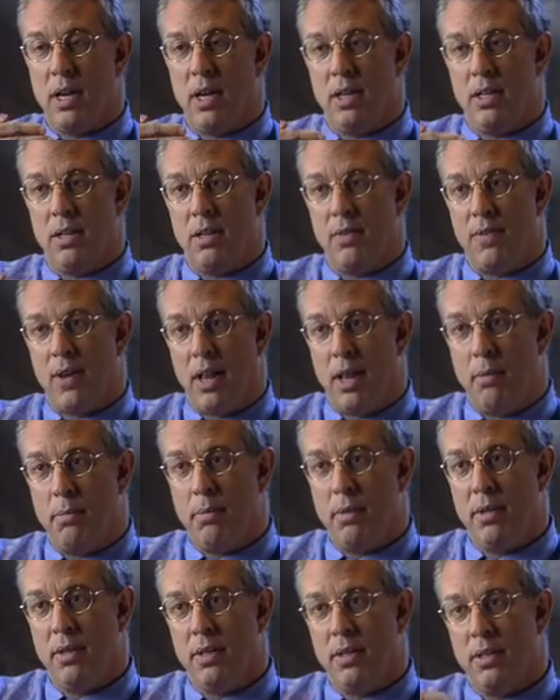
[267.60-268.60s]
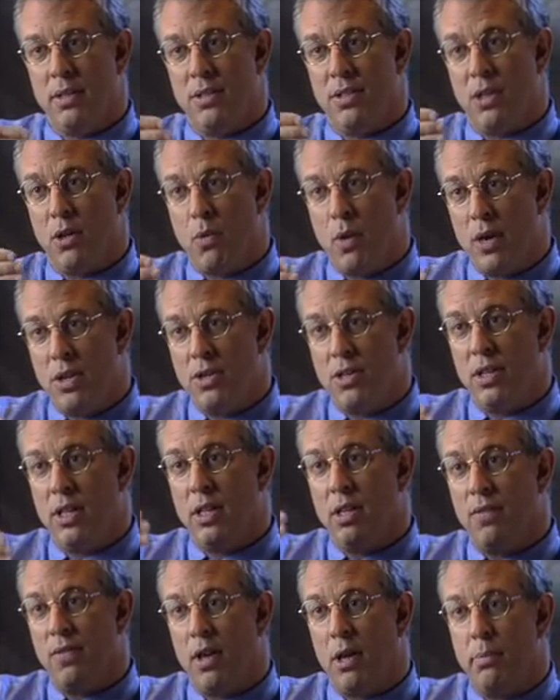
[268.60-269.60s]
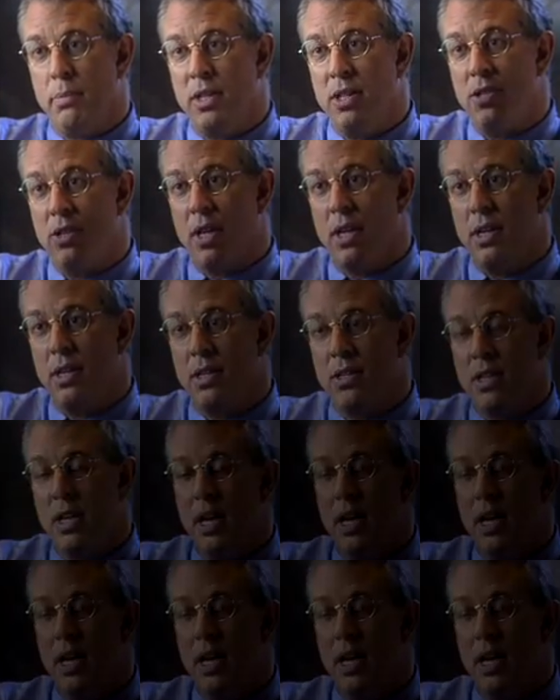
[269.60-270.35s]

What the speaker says: sequentially develop these skills.